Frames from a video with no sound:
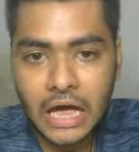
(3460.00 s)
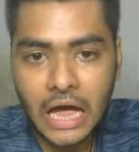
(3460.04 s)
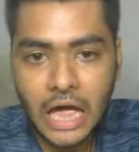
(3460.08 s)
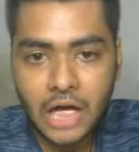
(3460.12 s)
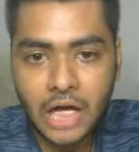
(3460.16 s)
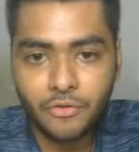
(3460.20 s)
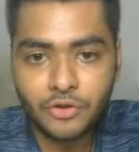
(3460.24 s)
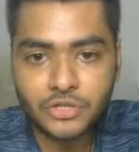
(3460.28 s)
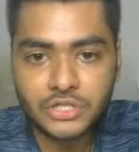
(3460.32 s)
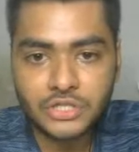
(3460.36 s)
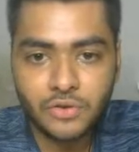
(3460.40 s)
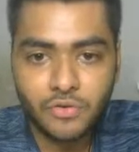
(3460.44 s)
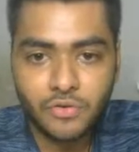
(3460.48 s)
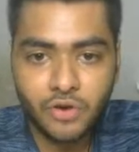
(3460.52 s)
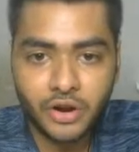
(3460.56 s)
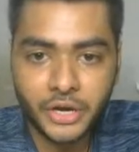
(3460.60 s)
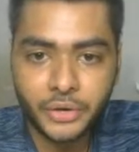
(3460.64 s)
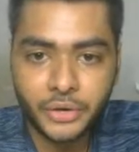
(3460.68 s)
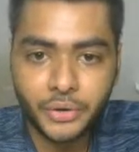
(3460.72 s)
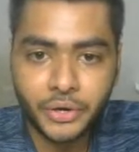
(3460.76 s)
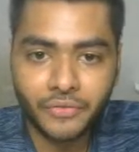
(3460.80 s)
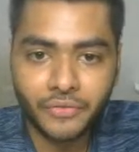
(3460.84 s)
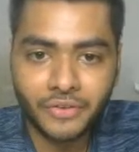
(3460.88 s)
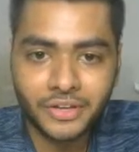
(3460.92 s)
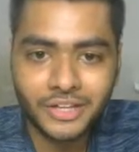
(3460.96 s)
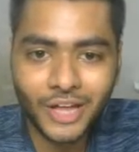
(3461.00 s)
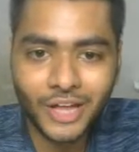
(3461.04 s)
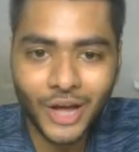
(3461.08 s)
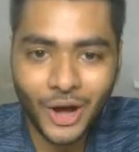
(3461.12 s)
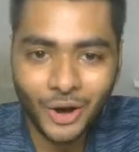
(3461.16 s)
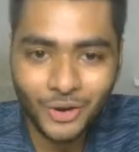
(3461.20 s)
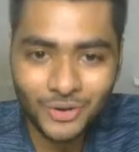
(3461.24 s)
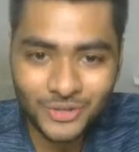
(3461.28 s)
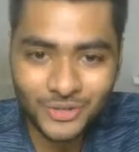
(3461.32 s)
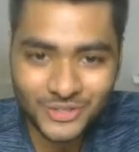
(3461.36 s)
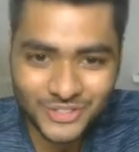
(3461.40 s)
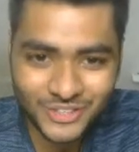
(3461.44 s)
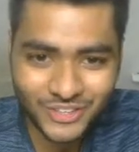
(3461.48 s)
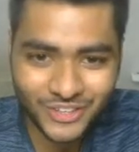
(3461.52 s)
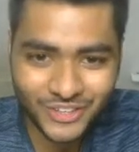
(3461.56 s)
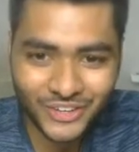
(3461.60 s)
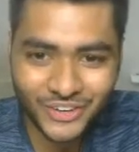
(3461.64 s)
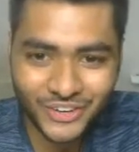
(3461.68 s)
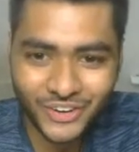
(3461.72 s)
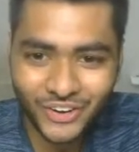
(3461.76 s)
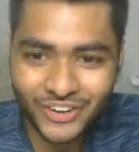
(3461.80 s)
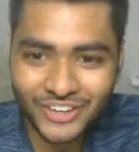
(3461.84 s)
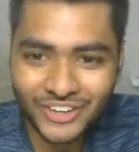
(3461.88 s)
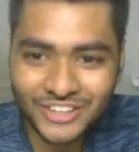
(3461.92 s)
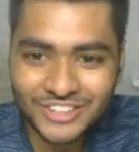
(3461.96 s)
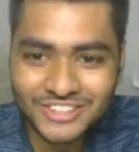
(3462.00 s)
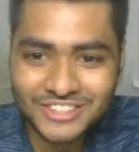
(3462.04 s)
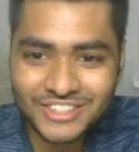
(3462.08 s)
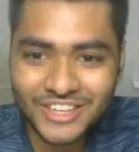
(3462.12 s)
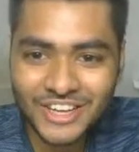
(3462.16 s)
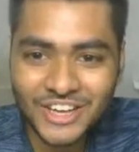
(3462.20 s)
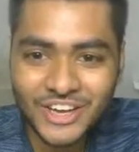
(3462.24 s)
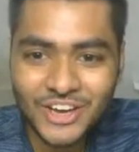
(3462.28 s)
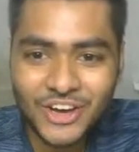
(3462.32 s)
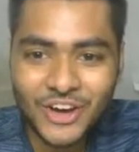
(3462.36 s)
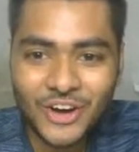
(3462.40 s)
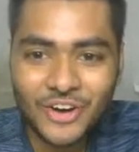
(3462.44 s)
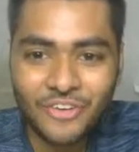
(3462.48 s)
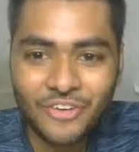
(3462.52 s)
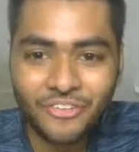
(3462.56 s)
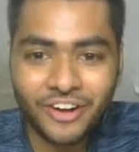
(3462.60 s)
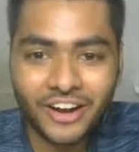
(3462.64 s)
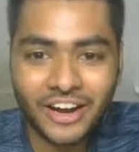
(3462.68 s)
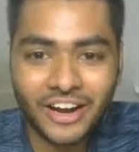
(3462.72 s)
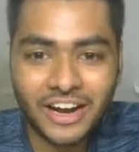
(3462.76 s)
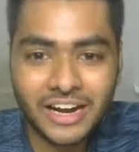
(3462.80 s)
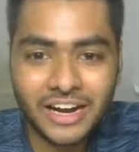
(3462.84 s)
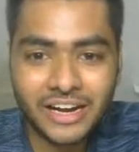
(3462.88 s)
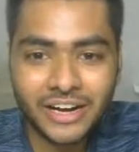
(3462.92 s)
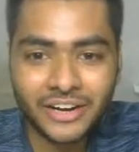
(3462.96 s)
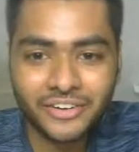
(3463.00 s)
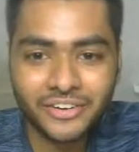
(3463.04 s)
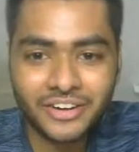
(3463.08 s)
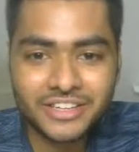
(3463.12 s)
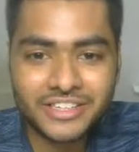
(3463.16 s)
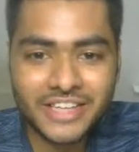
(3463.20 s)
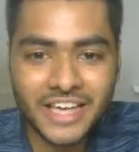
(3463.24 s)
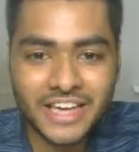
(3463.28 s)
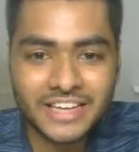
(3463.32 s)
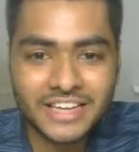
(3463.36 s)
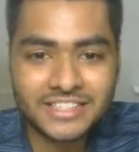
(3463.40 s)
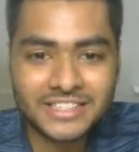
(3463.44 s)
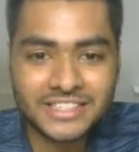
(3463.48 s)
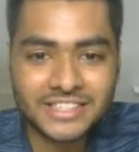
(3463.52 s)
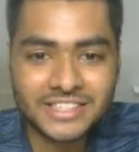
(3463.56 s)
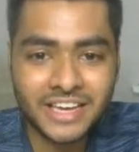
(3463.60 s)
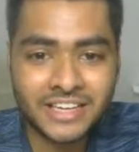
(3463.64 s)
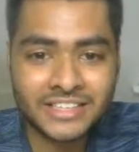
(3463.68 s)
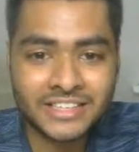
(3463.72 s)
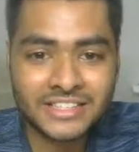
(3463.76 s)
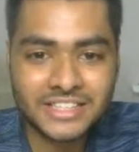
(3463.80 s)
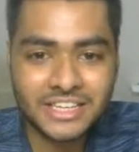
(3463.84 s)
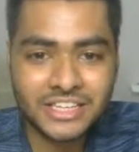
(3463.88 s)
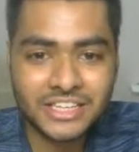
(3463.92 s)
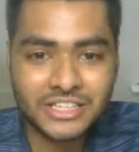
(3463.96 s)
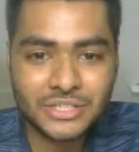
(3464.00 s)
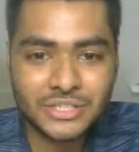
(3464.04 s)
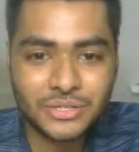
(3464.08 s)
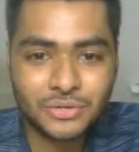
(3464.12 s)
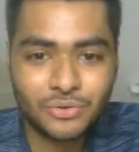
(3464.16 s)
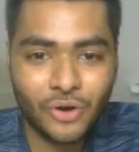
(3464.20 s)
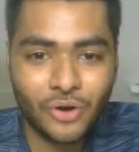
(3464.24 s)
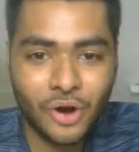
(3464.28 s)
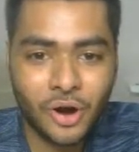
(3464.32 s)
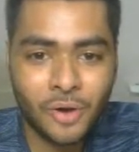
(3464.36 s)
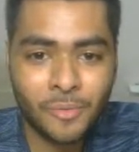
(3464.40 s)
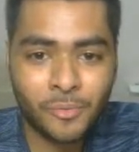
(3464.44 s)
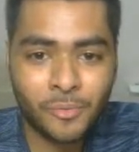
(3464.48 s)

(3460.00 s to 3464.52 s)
I was awarded $21,000 for unauthorized access to a